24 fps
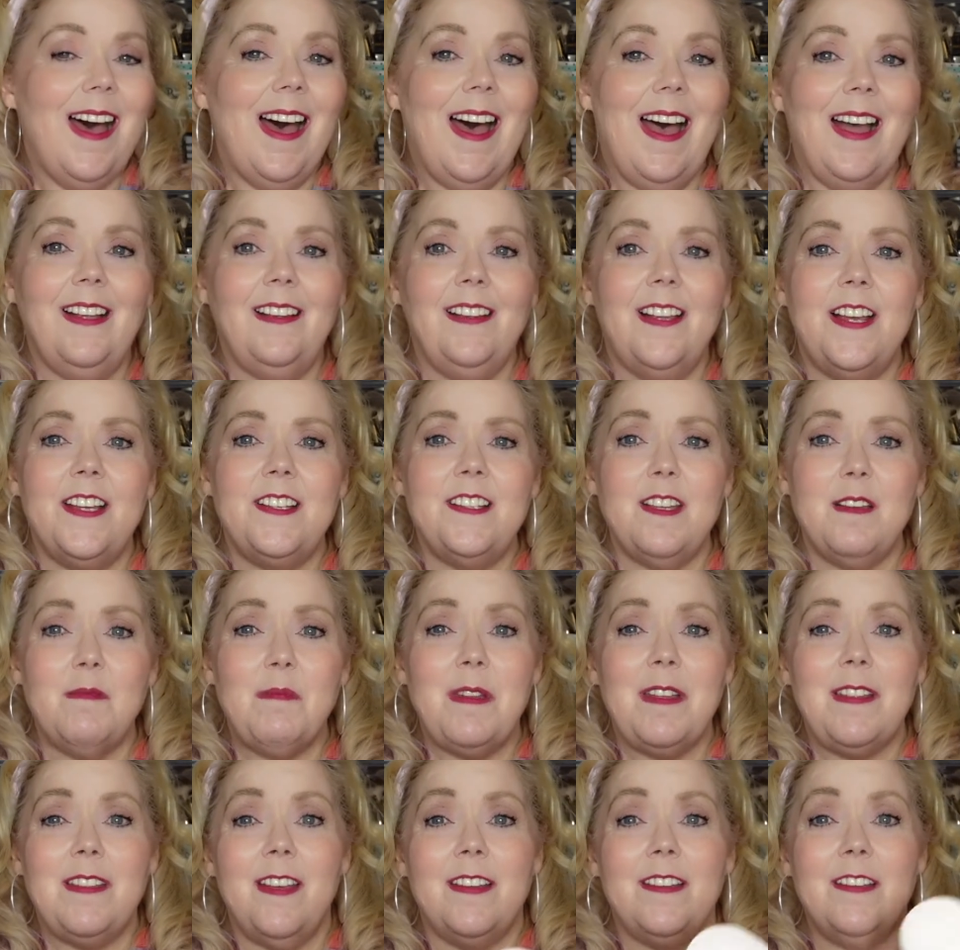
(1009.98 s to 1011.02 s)
I like
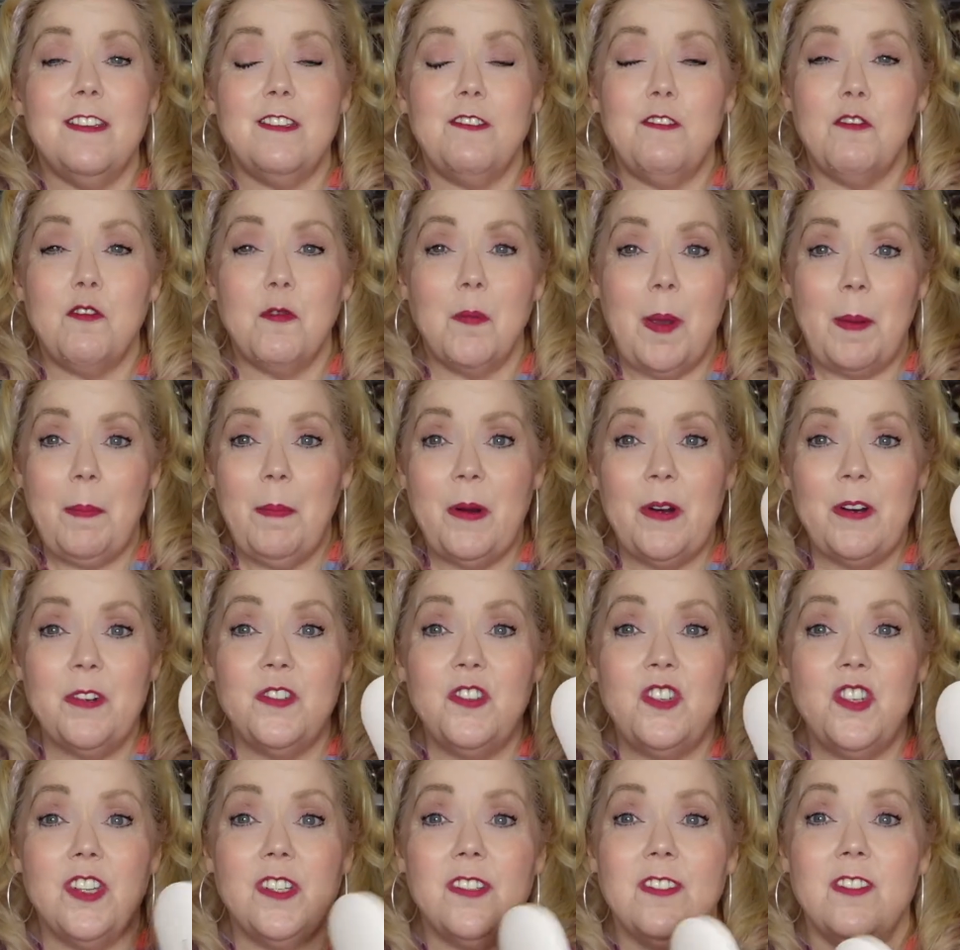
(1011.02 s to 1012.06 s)
something like this for my
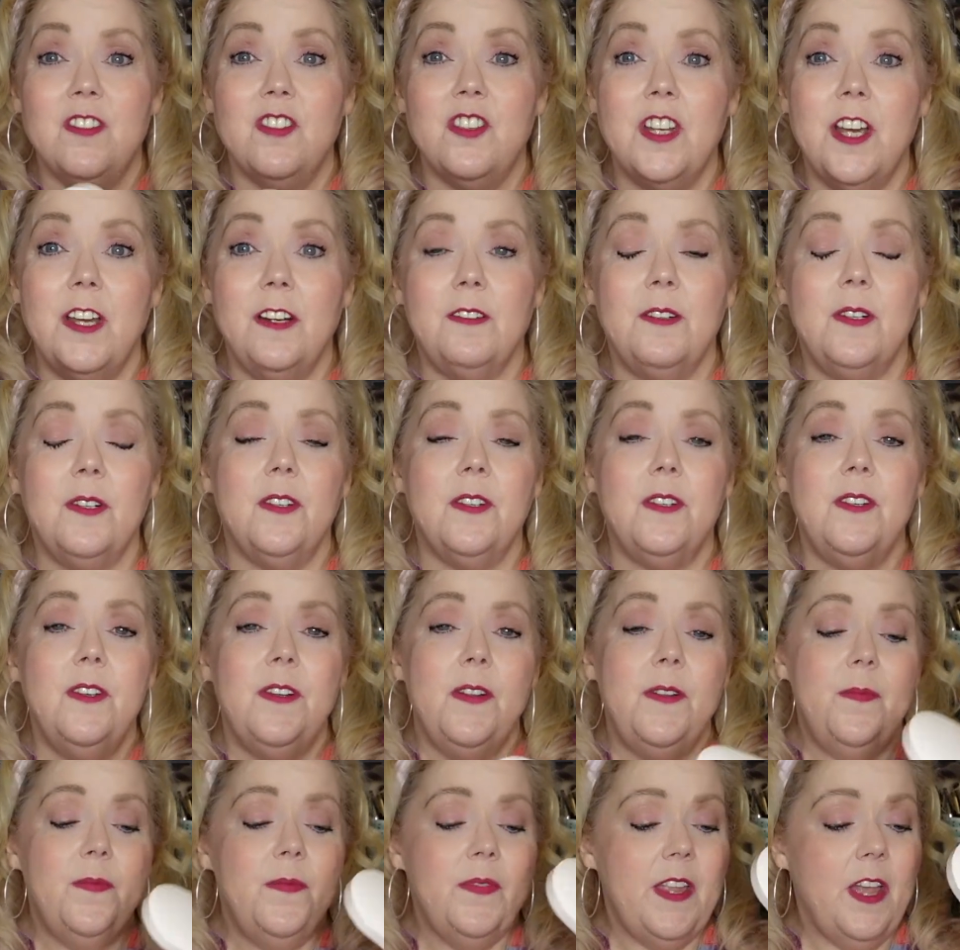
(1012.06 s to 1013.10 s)
purse just in general.
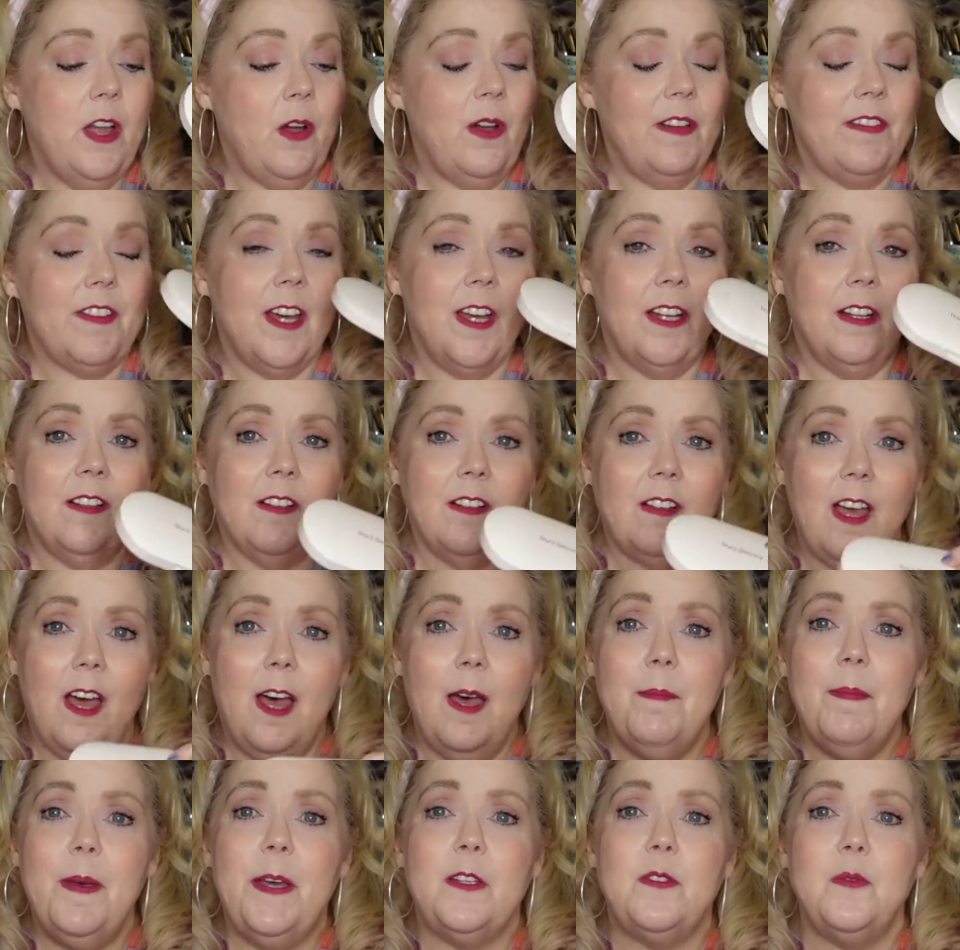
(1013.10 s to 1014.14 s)
Now I've got a little
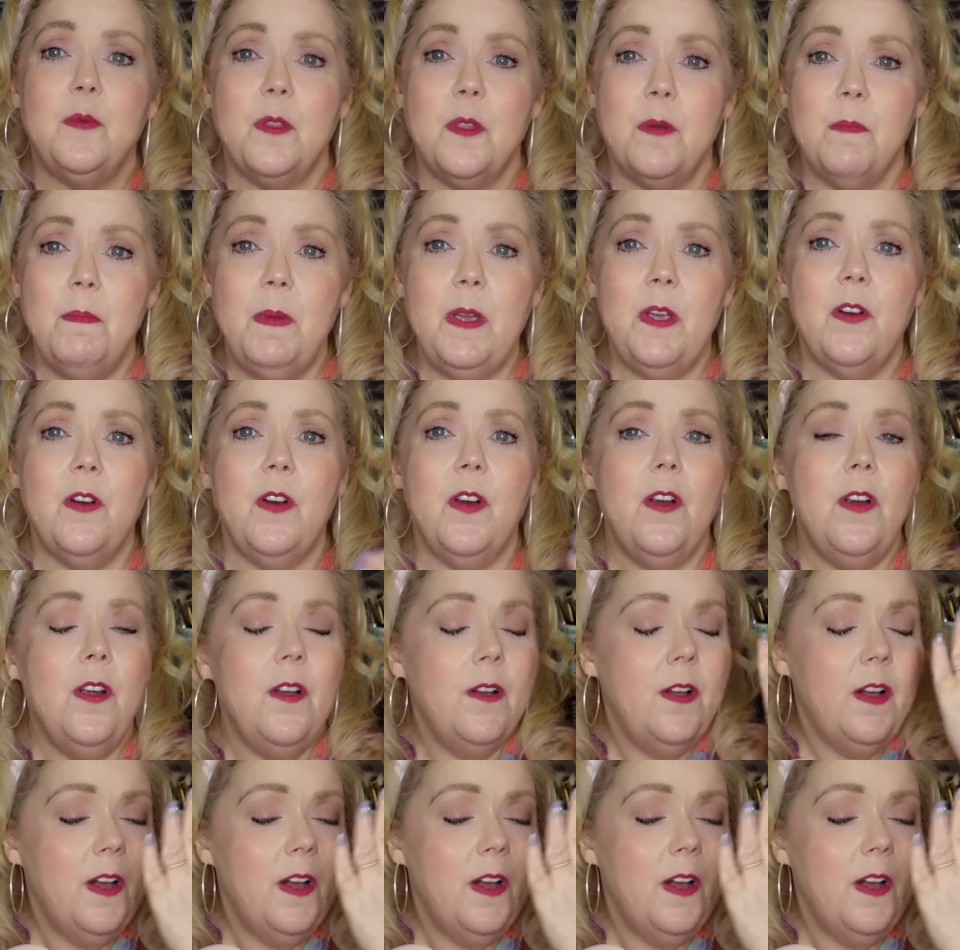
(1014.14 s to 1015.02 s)
compact with a mirror.